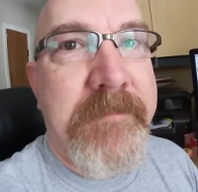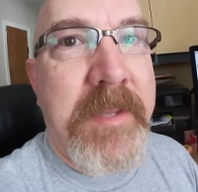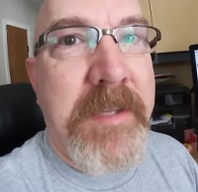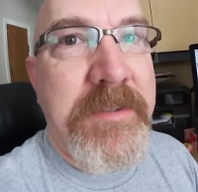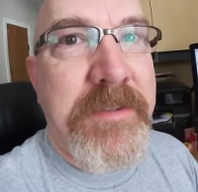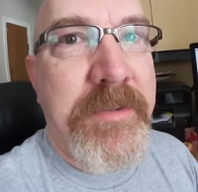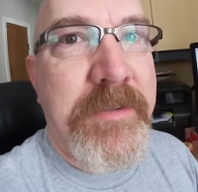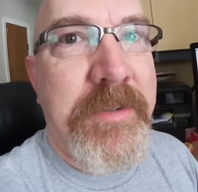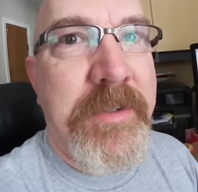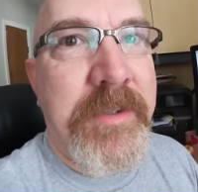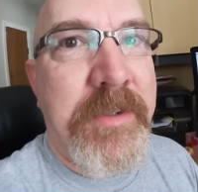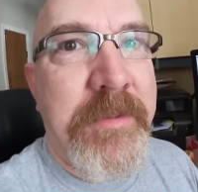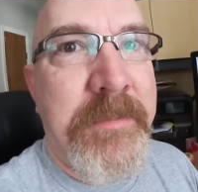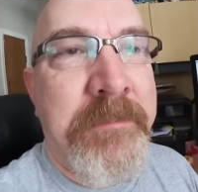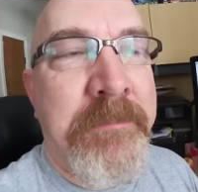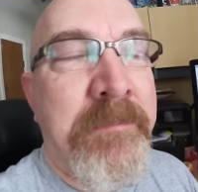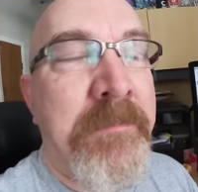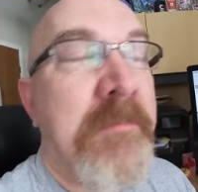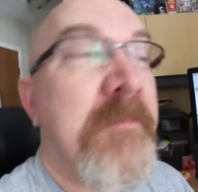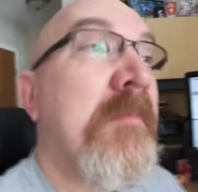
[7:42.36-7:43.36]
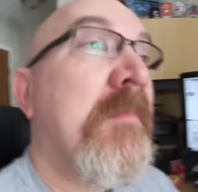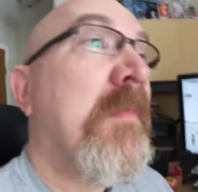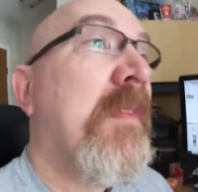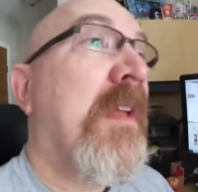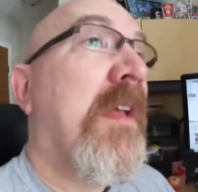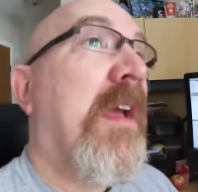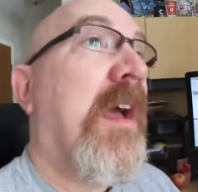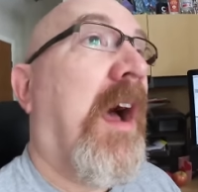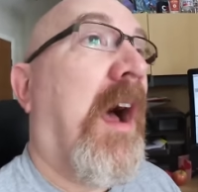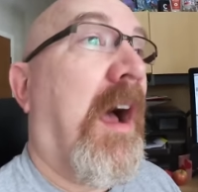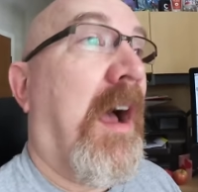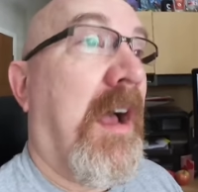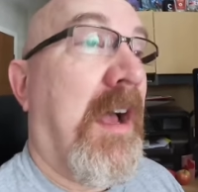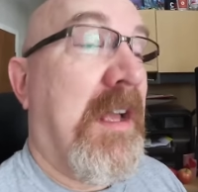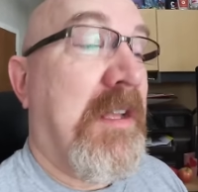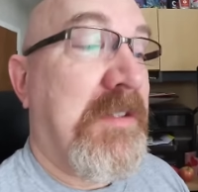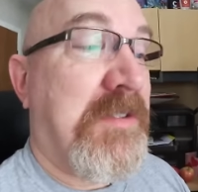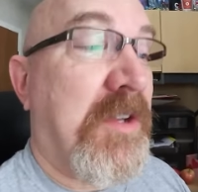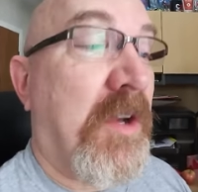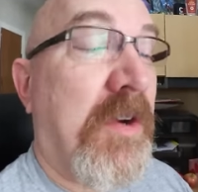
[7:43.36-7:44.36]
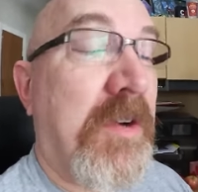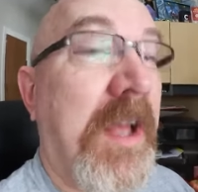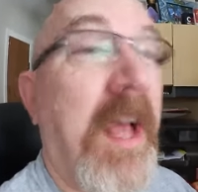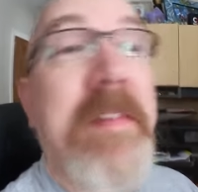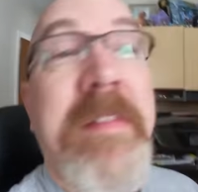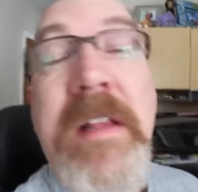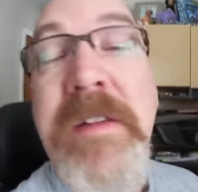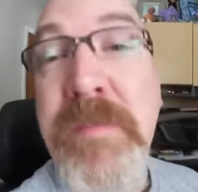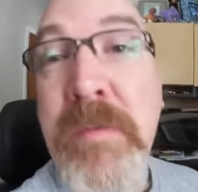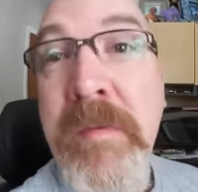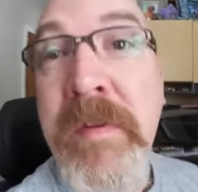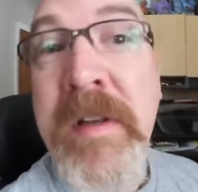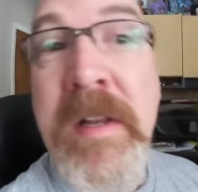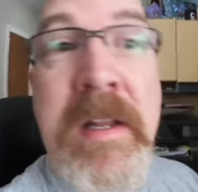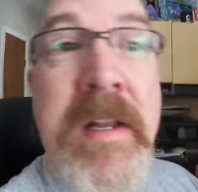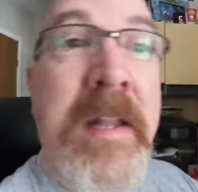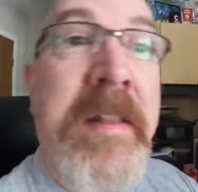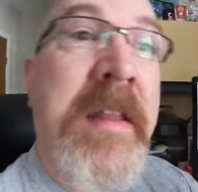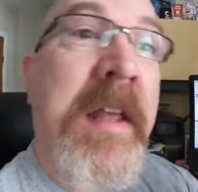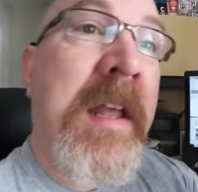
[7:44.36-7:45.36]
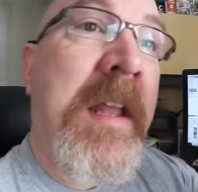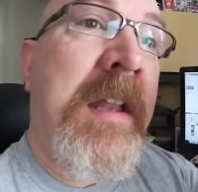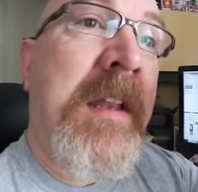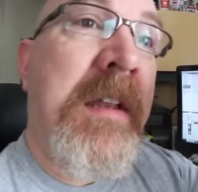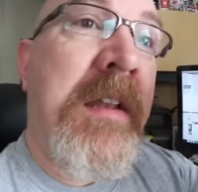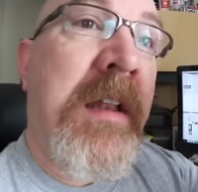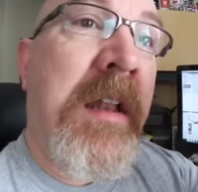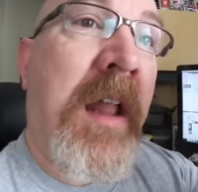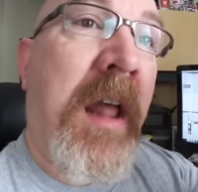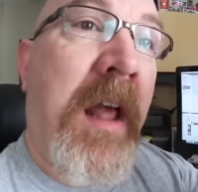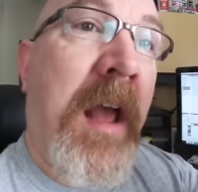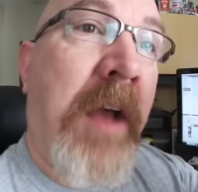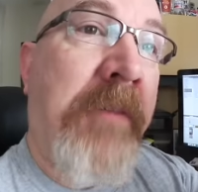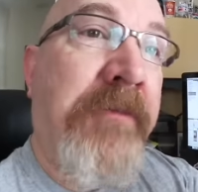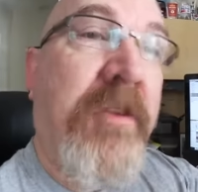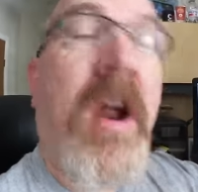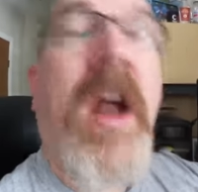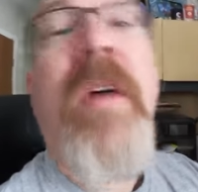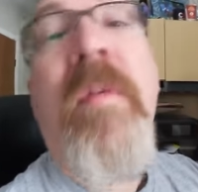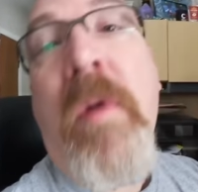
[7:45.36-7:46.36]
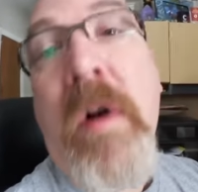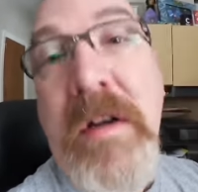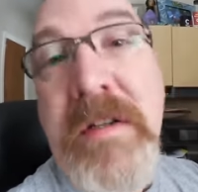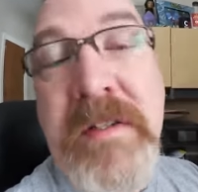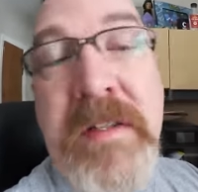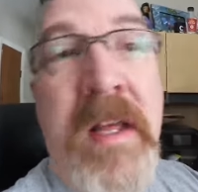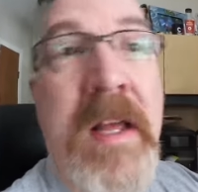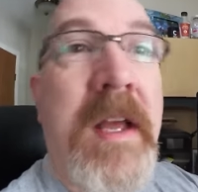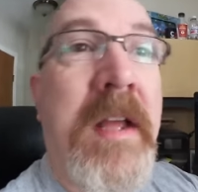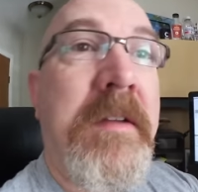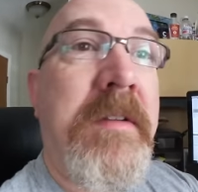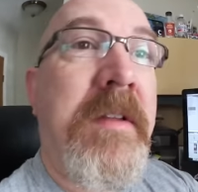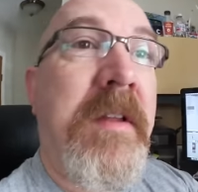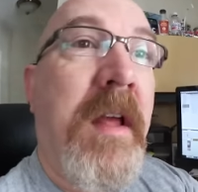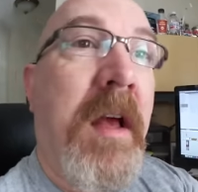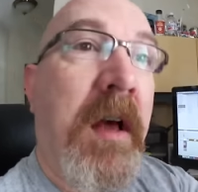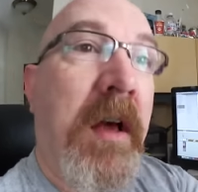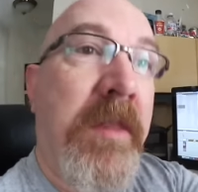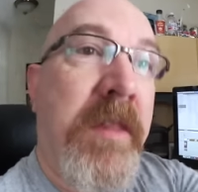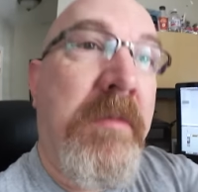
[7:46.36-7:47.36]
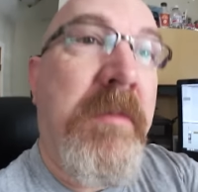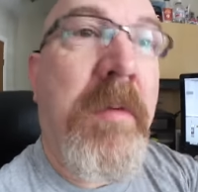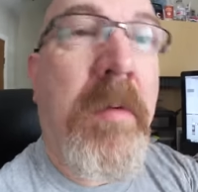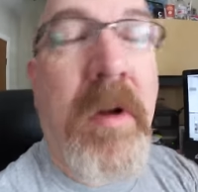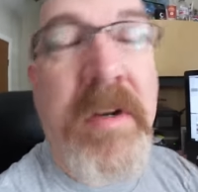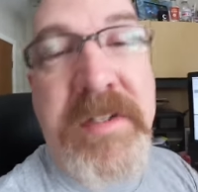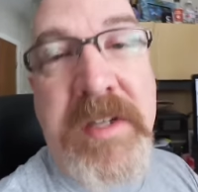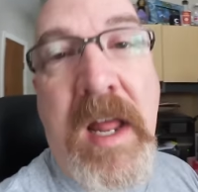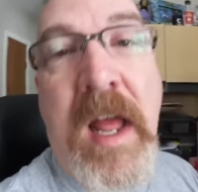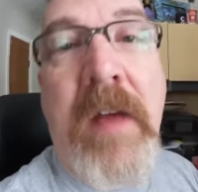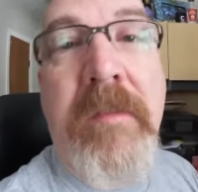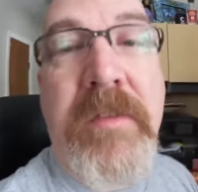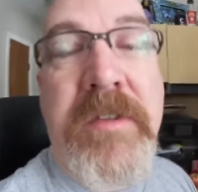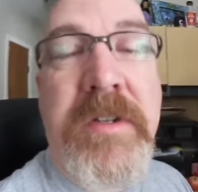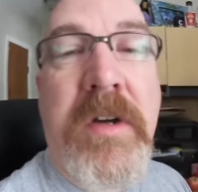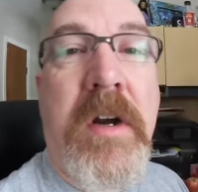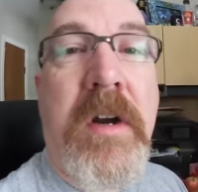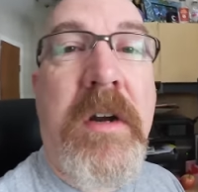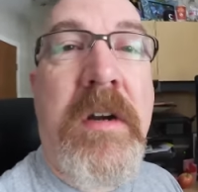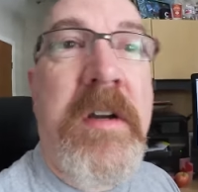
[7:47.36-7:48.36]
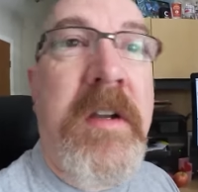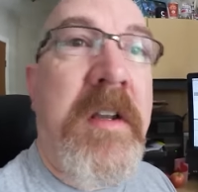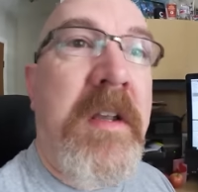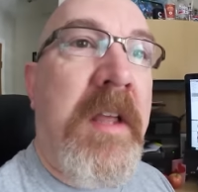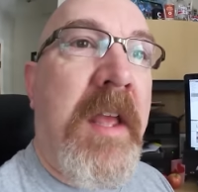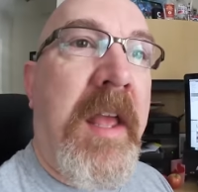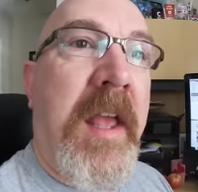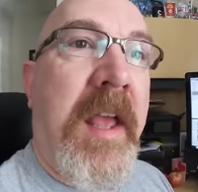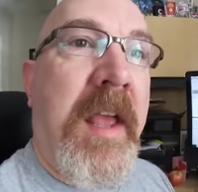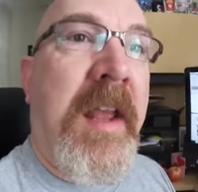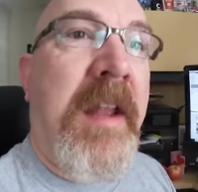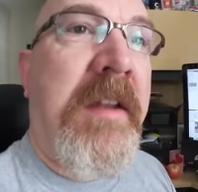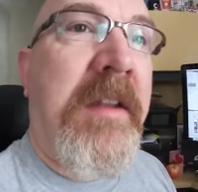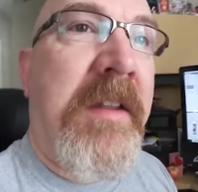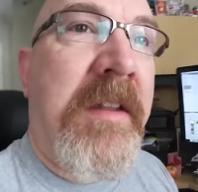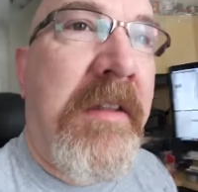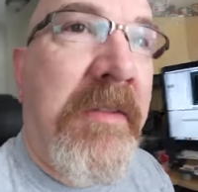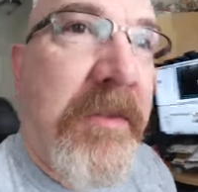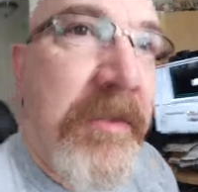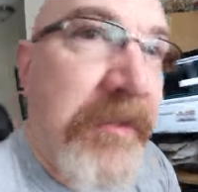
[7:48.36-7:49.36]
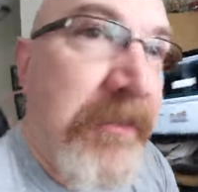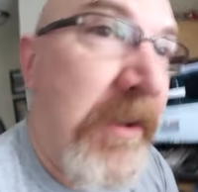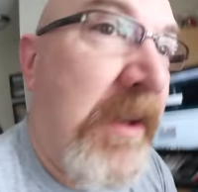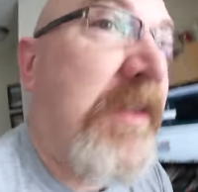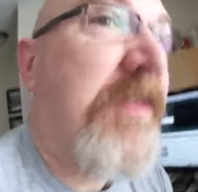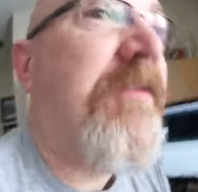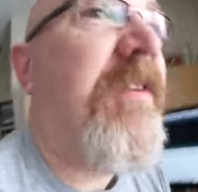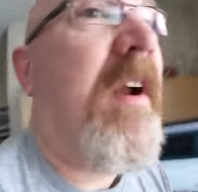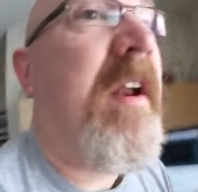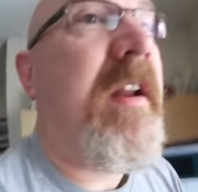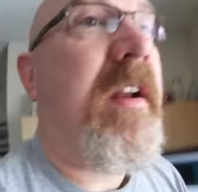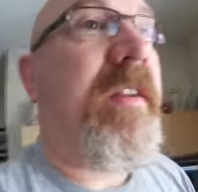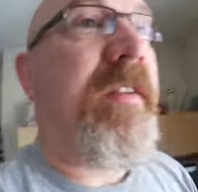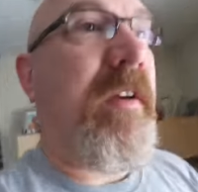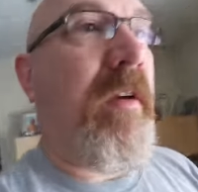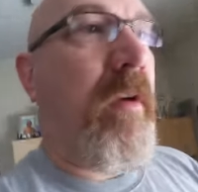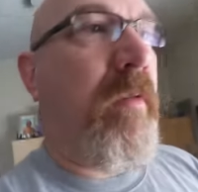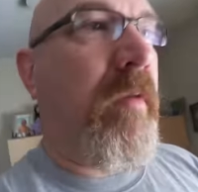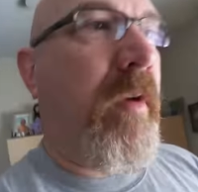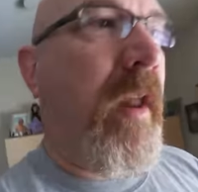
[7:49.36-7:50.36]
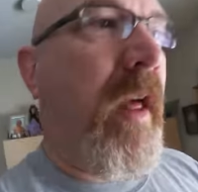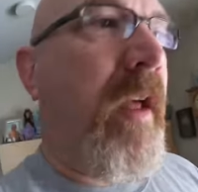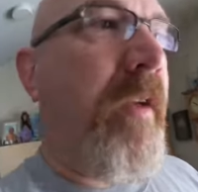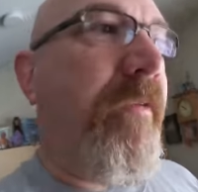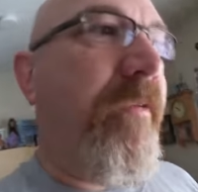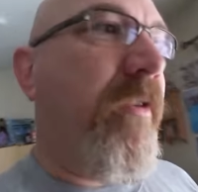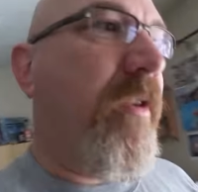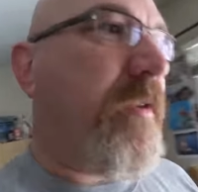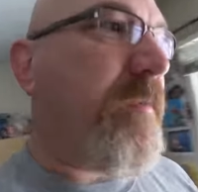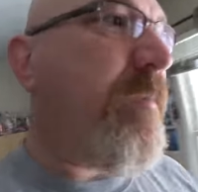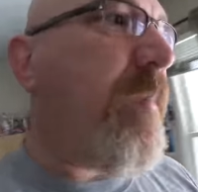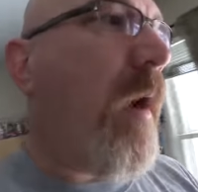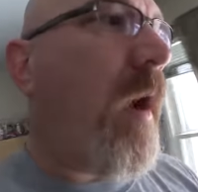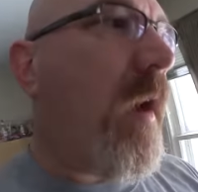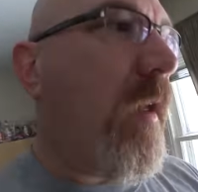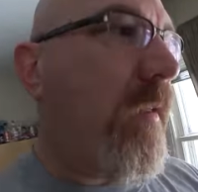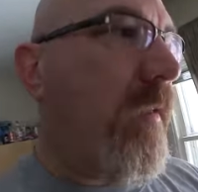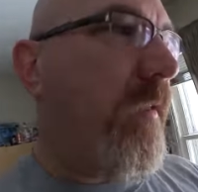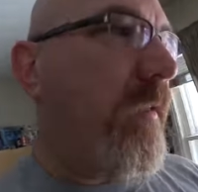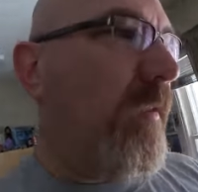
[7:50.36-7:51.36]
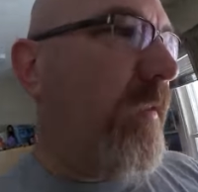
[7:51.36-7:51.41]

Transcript: Yes, you do. Uh, so yeah, that's what we did. And then after I watched that, uh, then we watched Avatar. And it was, it's funny, because when I first bought